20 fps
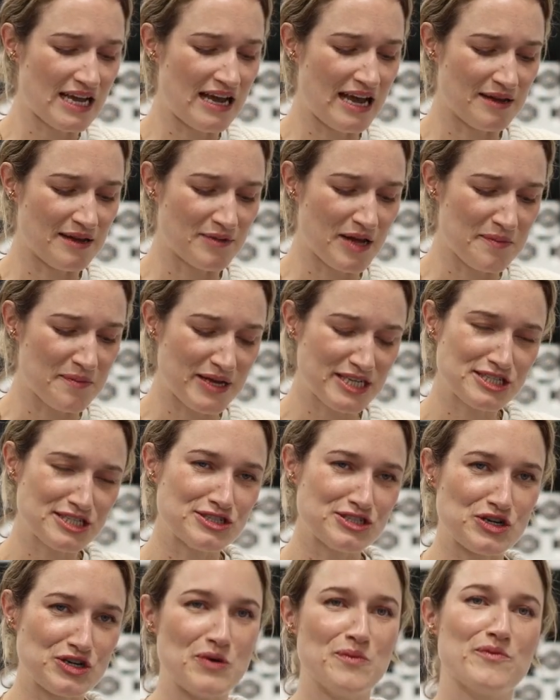And I
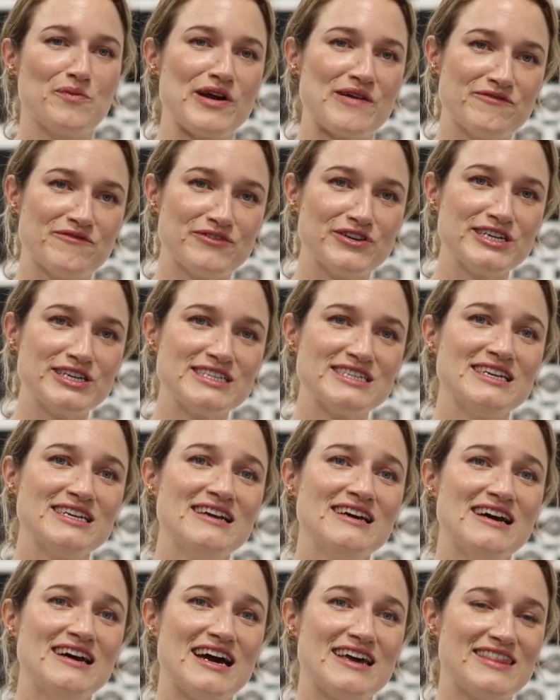mentioned Tom Bramford.
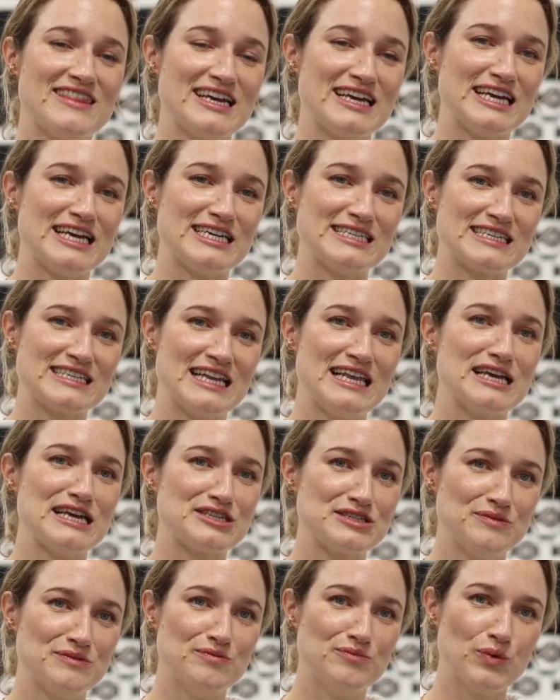I think his
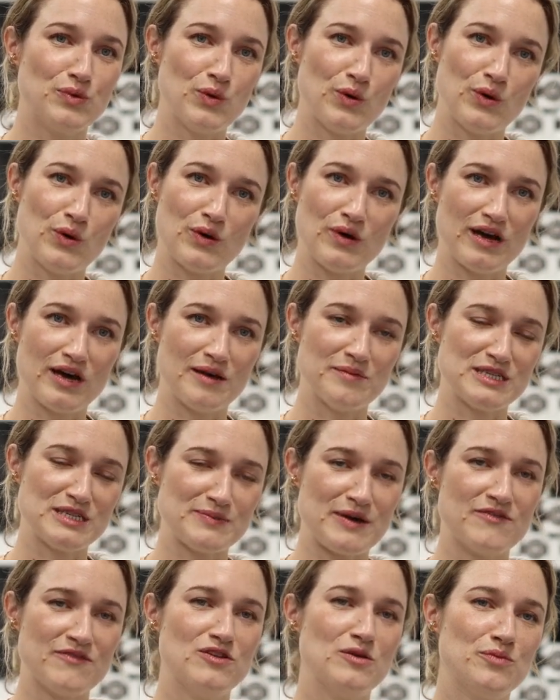collection Bore,
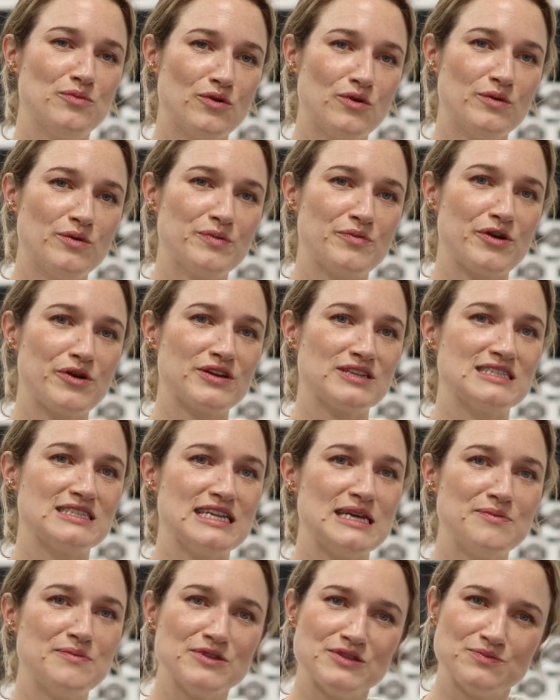his pamphlet Bore with Broken
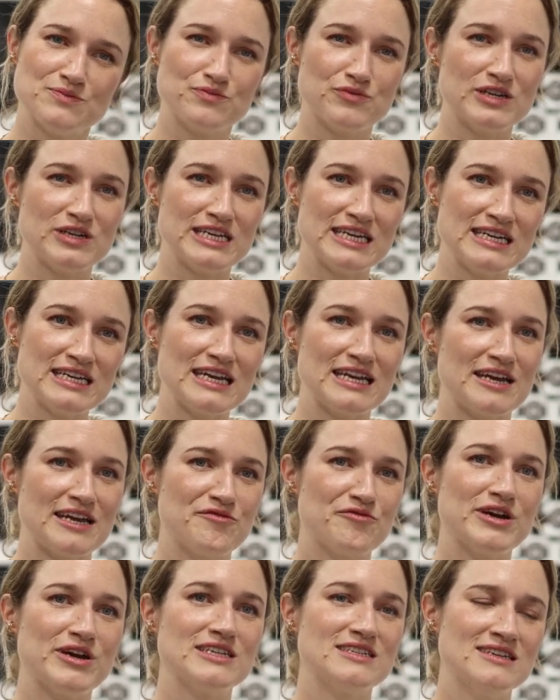Sleep, is brilliant, and
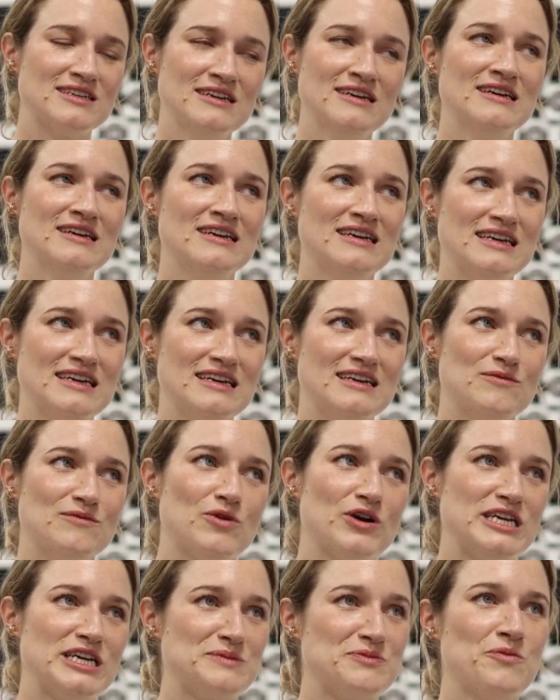I've read
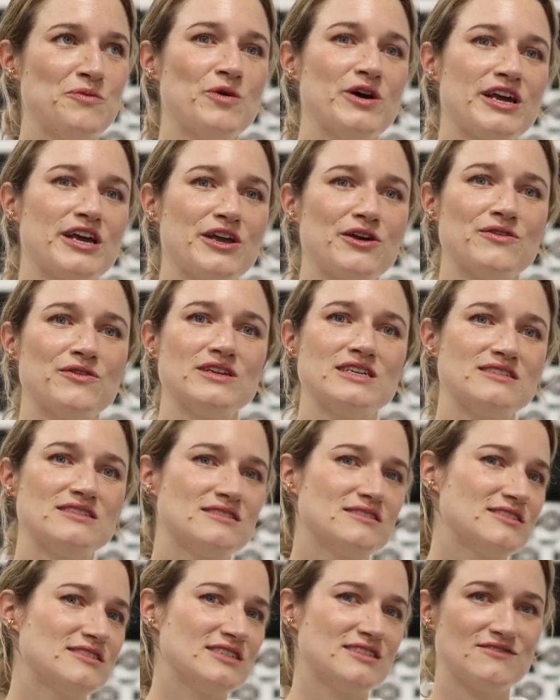what he's been working on
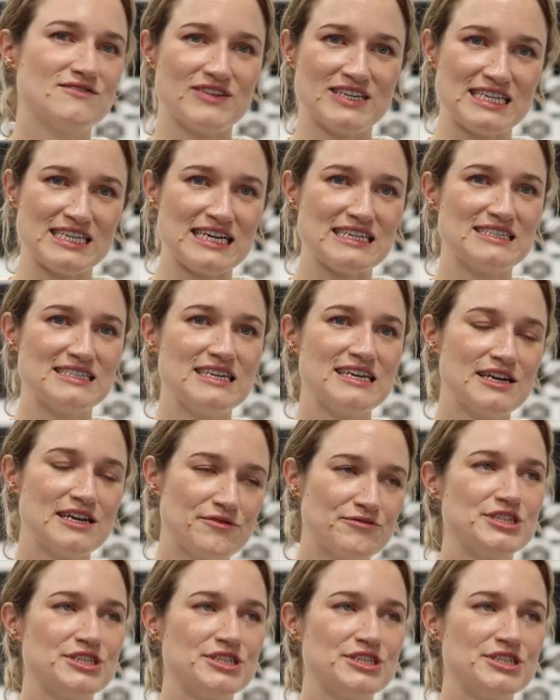is just fantastic.